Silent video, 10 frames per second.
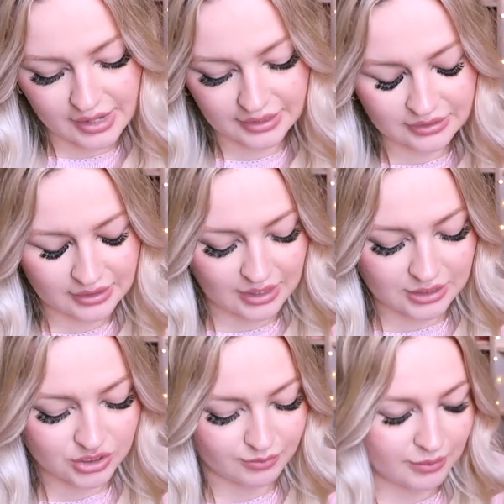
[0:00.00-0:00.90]
and I think it
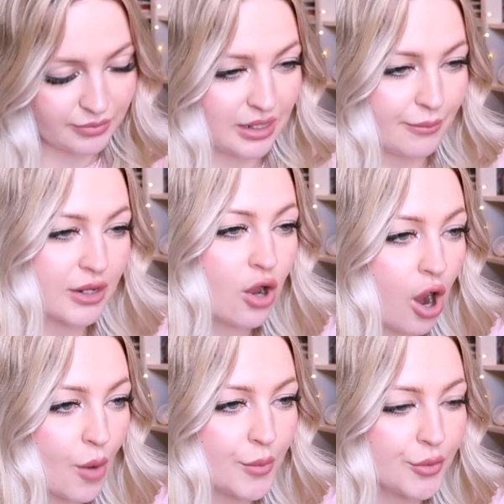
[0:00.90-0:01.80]
actually might be that, but I
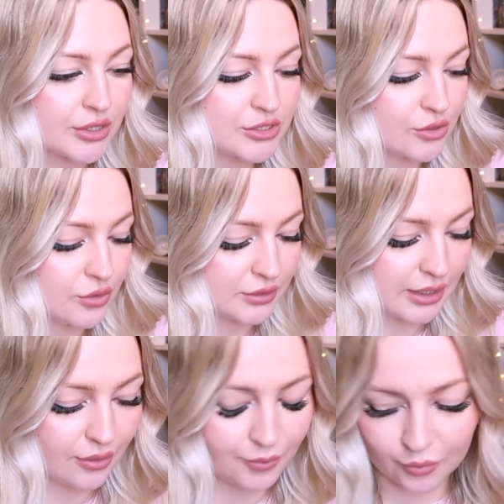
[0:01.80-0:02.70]
can't remember what it's called now.